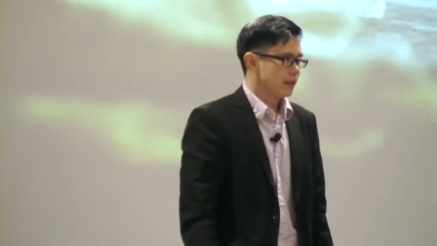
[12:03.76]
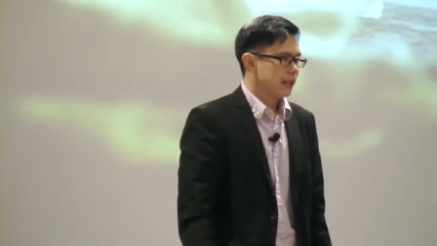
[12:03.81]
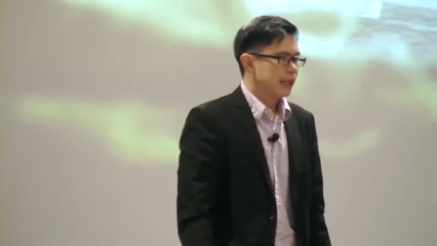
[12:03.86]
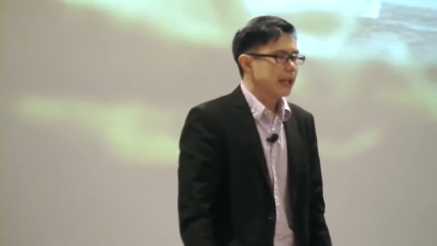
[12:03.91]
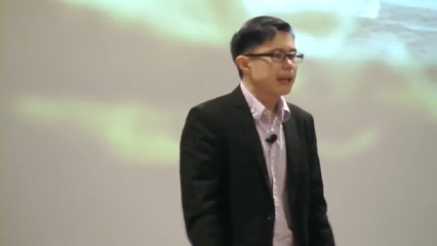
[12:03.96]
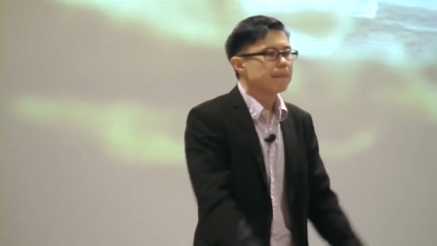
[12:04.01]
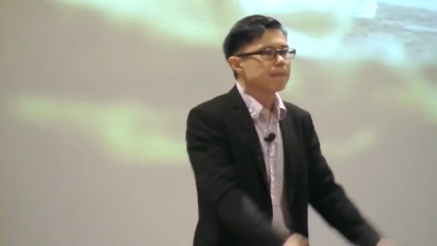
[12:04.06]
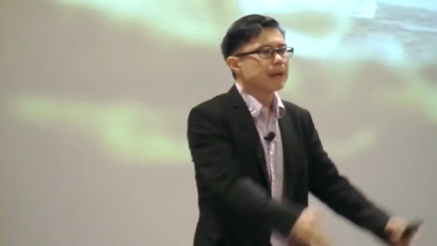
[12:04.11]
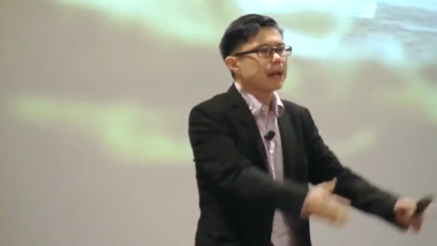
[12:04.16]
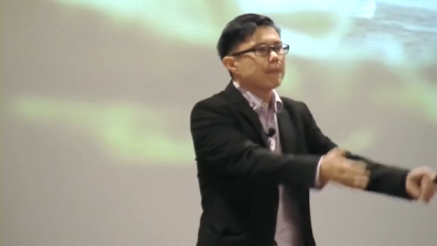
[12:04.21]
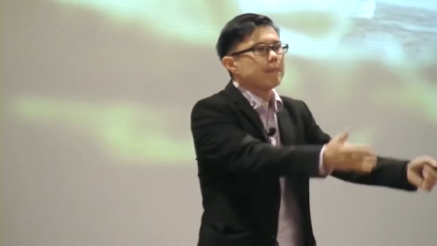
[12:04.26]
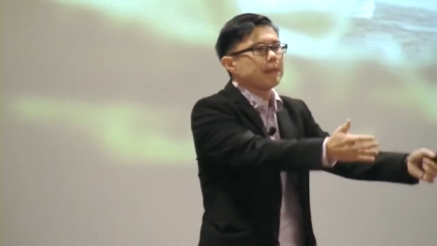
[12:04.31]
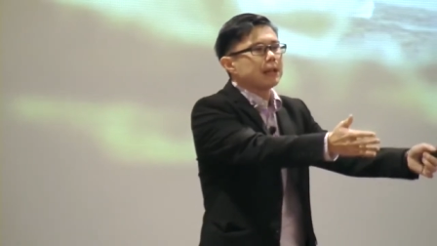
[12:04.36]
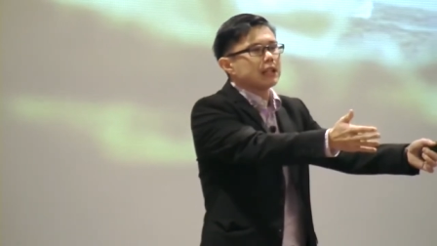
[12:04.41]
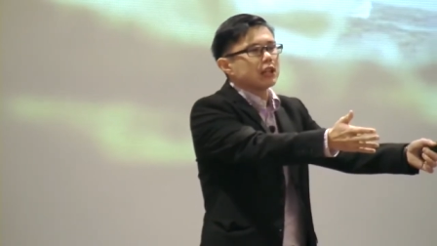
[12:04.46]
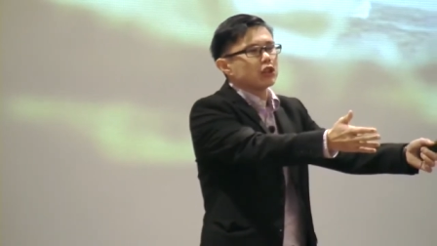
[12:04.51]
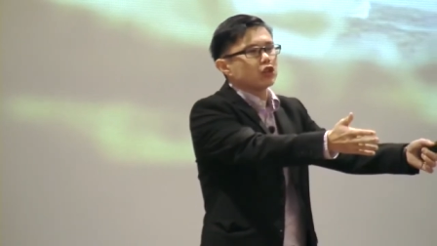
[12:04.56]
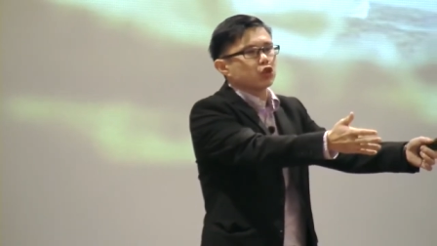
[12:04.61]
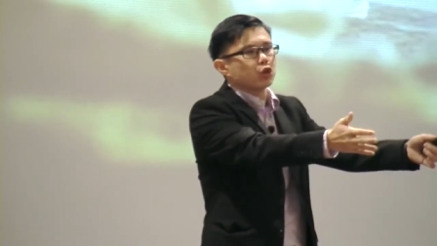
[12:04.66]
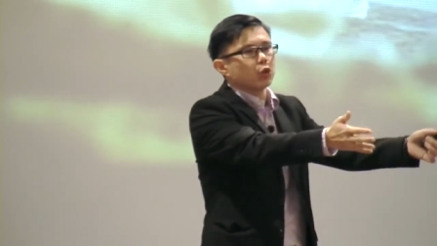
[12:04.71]
It may be
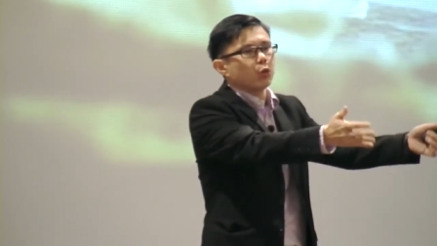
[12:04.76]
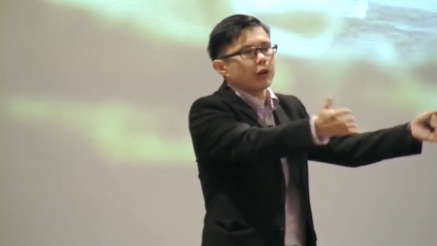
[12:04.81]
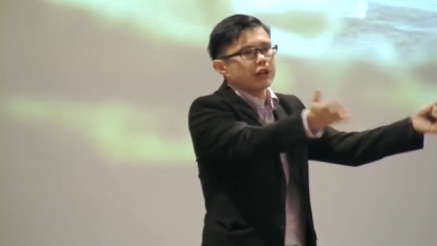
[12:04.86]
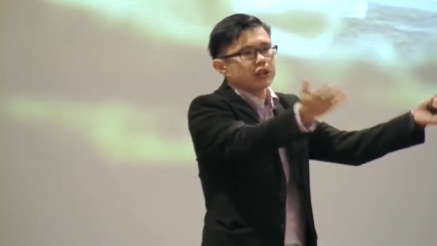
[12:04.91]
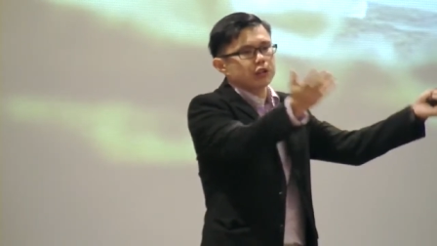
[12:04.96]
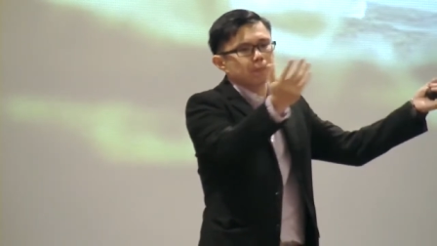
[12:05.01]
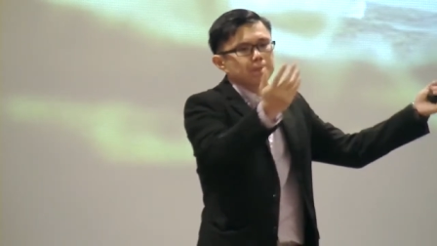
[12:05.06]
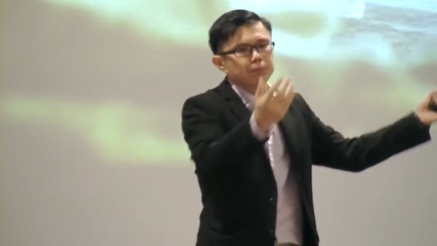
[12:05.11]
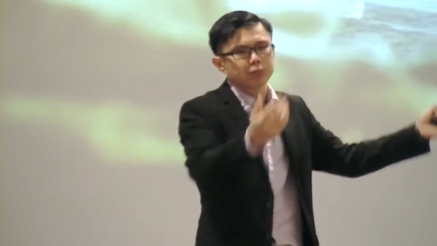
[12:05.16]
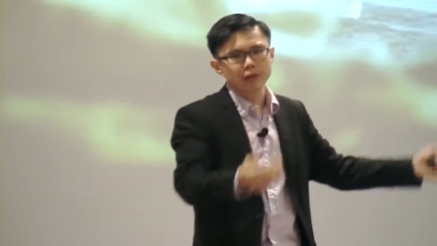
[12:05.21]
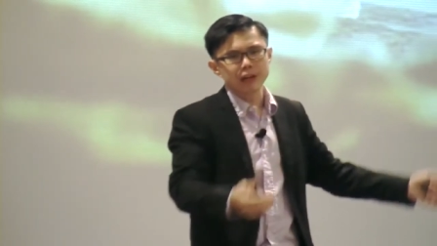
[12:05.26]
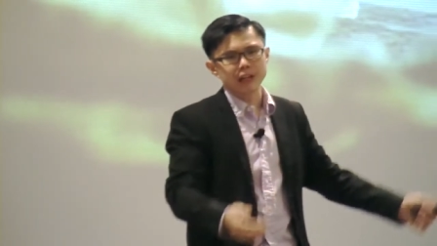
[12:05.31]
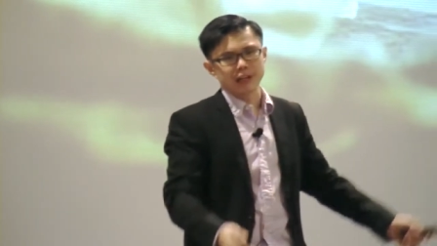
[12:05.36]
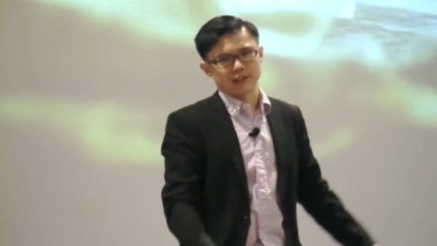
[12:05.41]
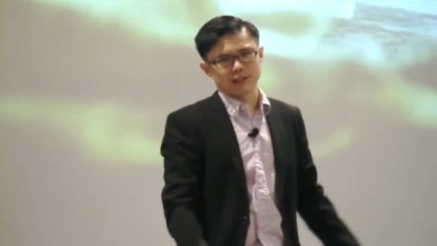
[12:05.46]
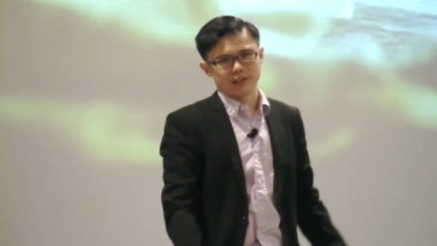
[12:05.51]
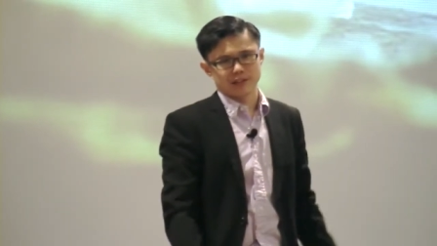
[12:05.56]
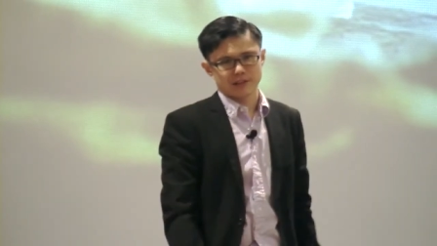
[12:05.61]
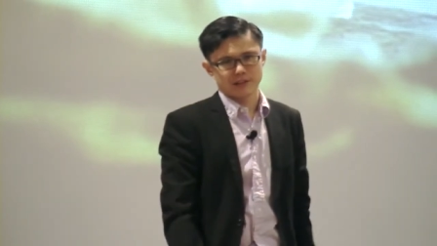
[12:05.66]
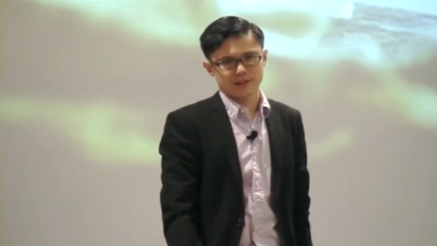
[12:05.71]
the Jewish
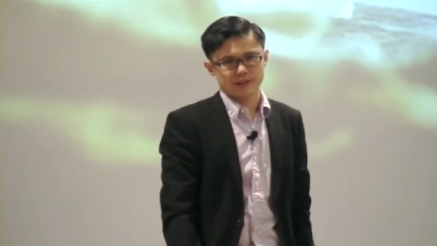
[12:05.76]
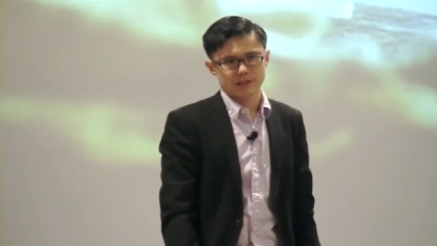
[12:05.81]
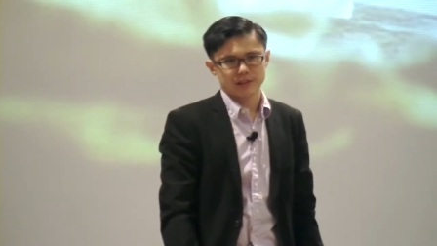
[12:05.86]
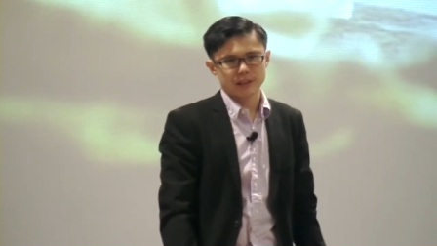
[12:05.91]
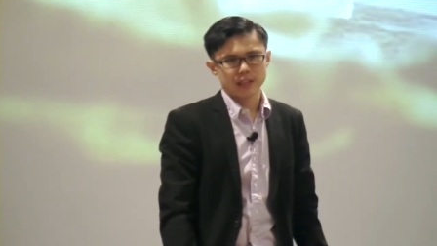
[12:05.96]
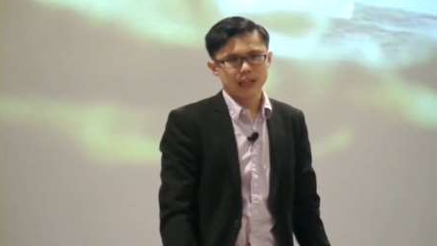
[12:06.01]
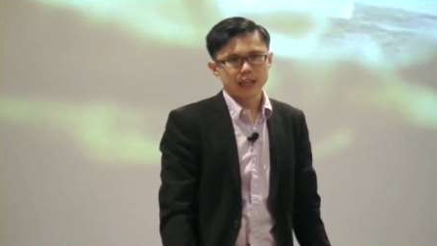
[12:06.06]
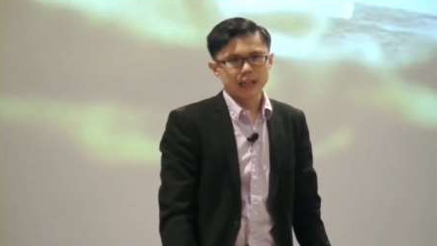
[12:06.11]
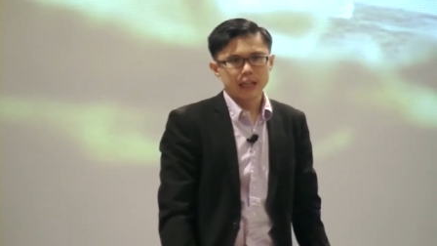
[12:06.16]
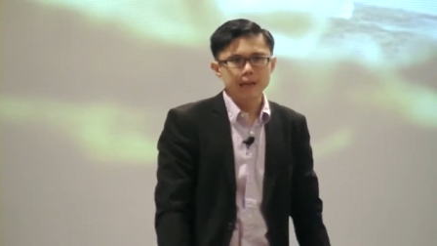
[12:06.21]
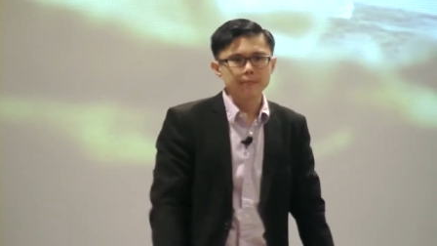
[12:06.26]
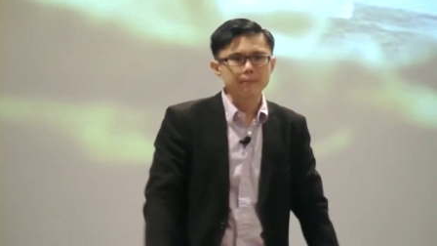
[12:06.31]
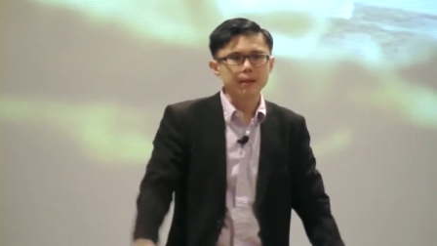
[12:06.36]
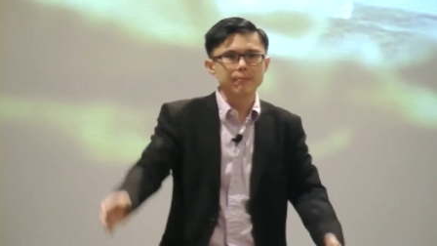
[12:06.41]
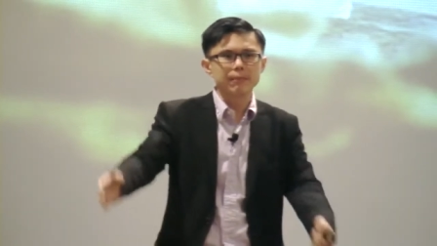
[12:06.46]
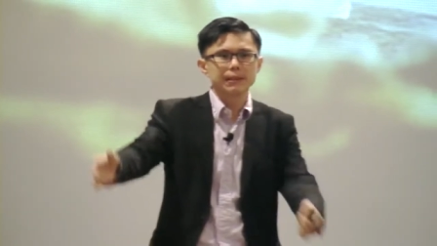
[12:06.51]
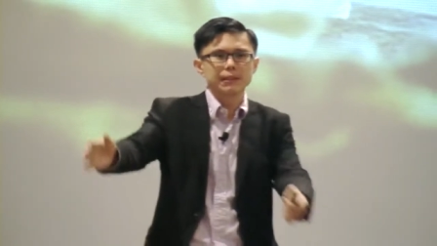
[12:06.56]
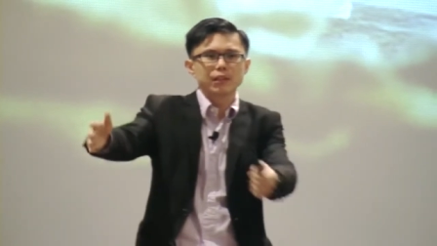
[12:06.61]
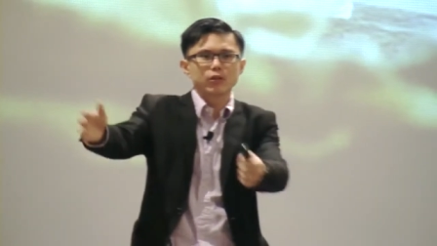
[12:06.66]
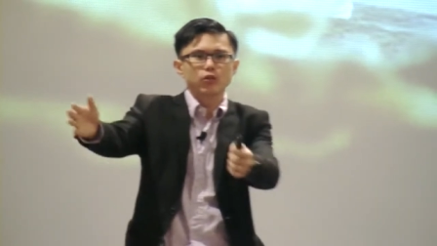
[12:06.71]
priests, it may
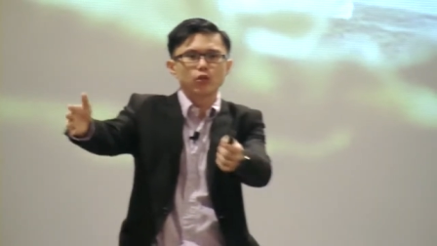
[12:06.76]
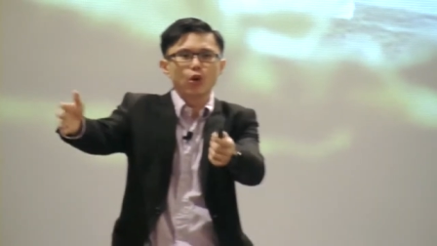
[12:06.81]
be the